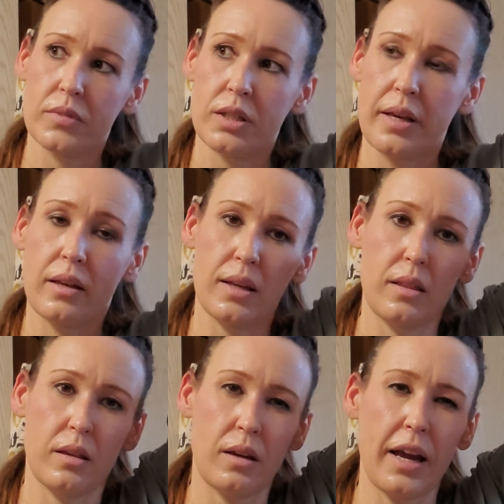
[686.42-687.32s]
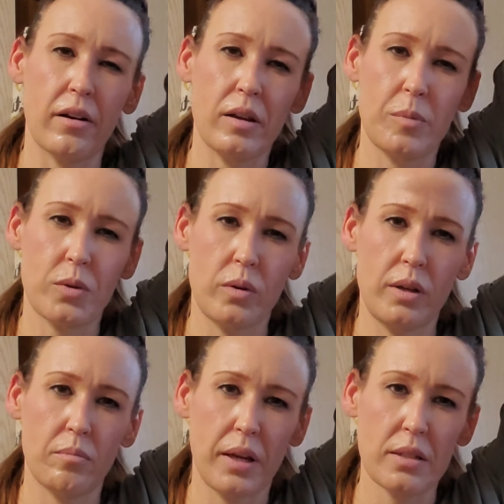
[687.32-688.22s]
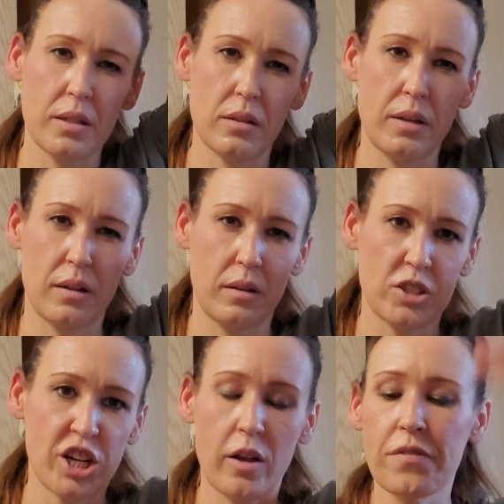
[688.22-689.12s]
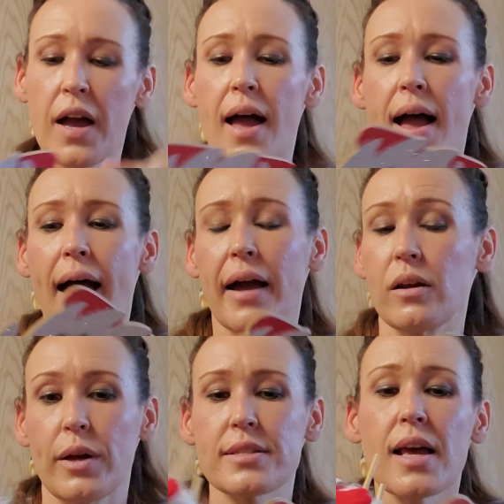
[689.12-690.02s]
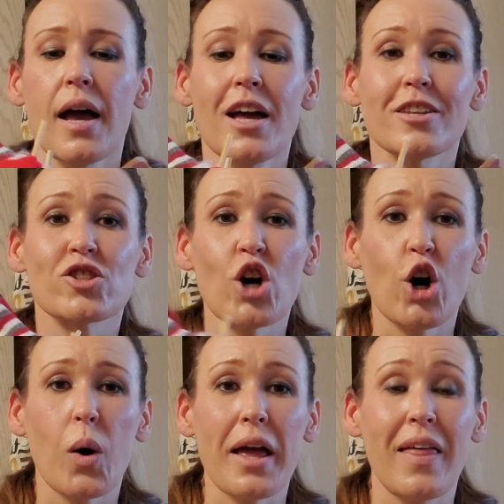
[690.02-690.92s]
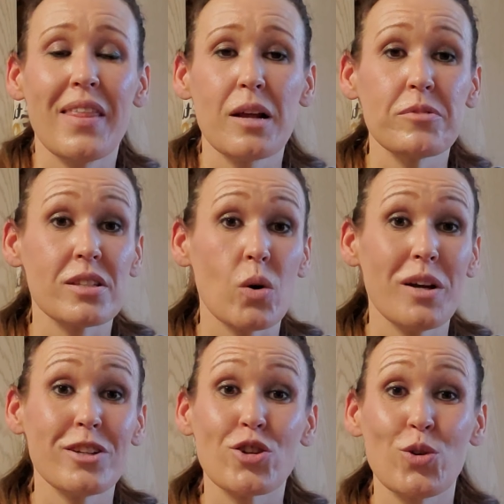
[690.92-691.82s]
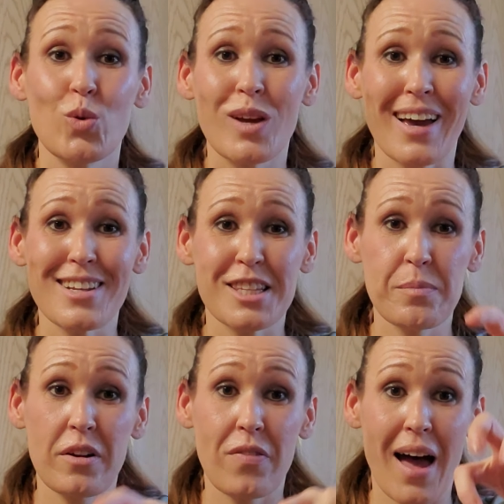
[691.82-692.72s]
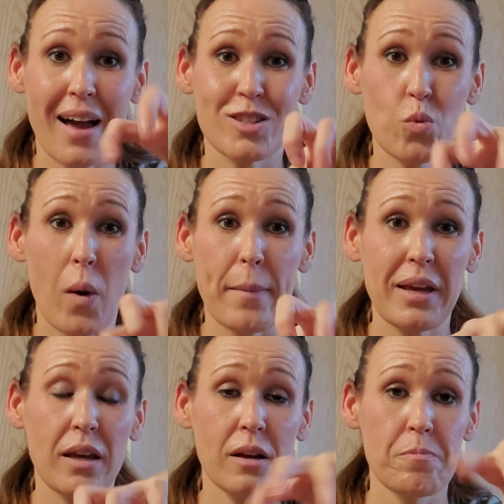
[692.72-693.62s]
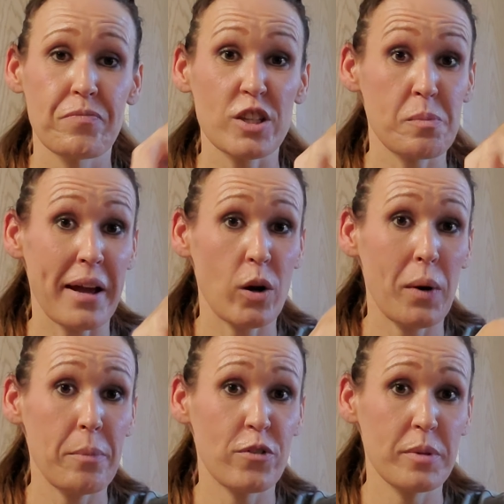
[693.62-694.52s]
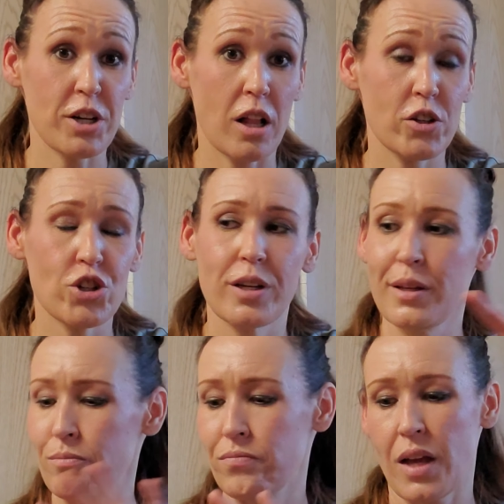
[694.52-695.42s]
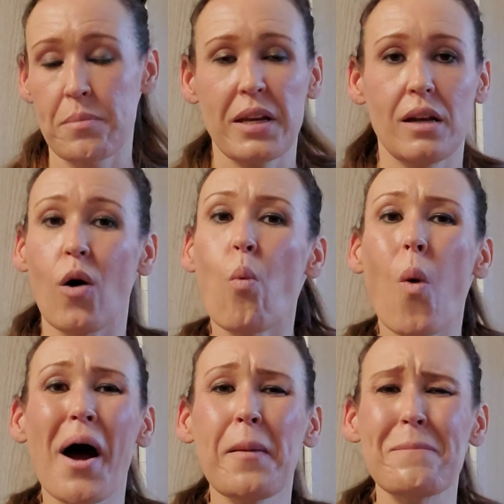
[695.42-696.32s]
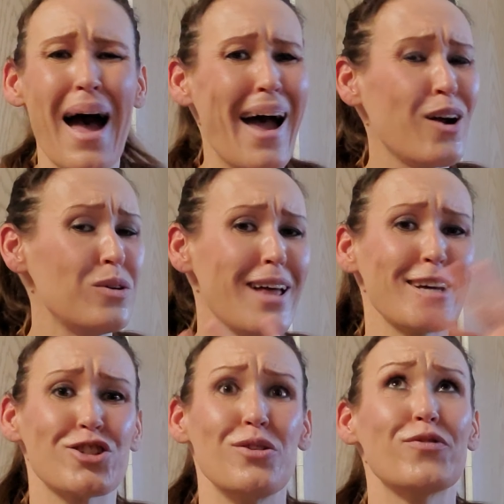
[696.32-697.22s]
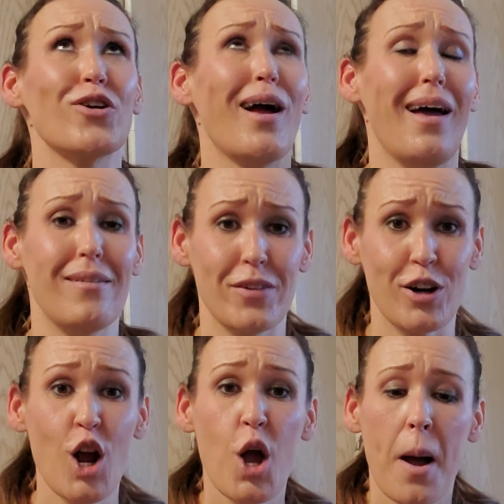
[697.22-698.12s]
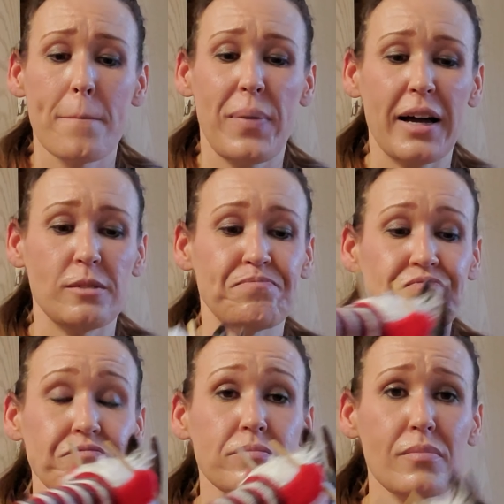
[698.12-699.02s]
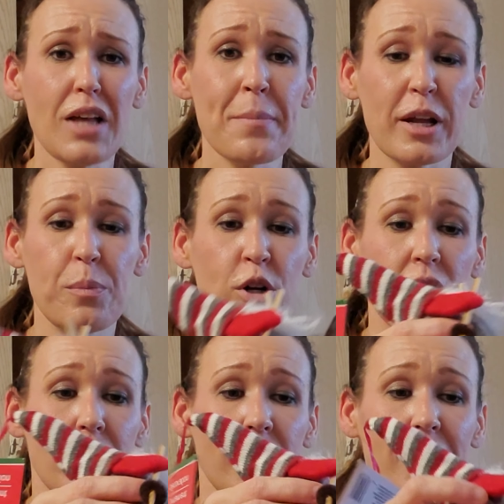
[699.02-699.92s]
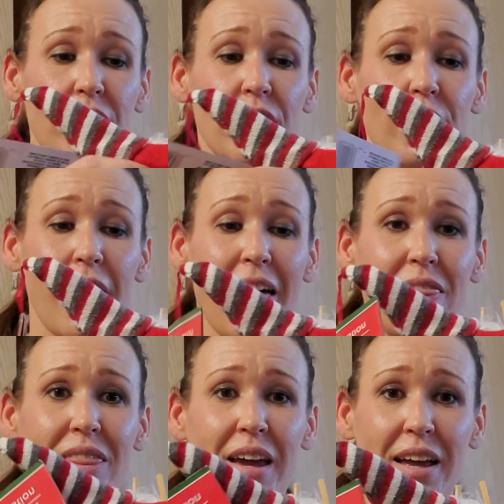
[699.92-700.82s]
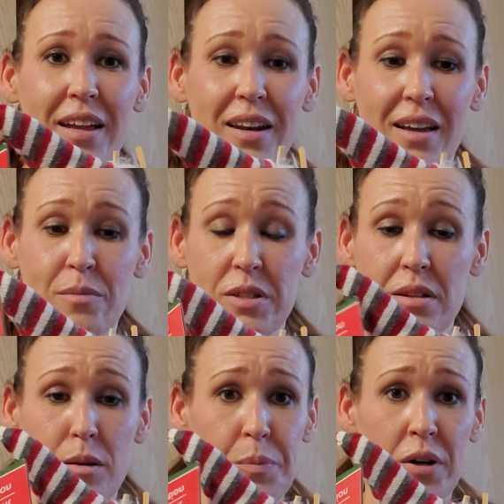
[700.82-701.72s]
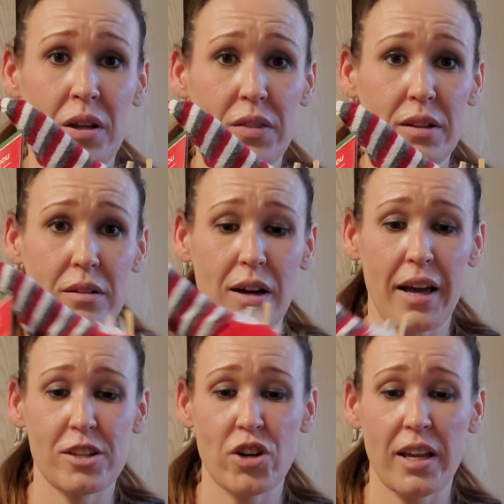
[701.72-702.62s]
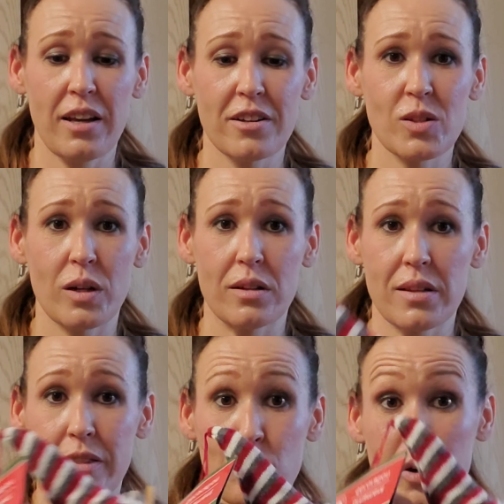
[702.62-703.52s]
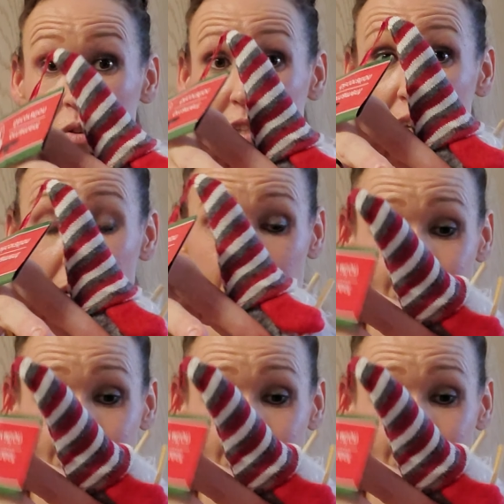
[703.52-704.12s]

like in the area between my ceiling and a shelf. Anyways, so, and then I'm just going to get some of that webbing, the spider web from the Dollar Tree. I mean, one bag will last you forever, but I'm gonna put it on here and then I'm just gonna put the little guys right here so it looks like they're both skiing.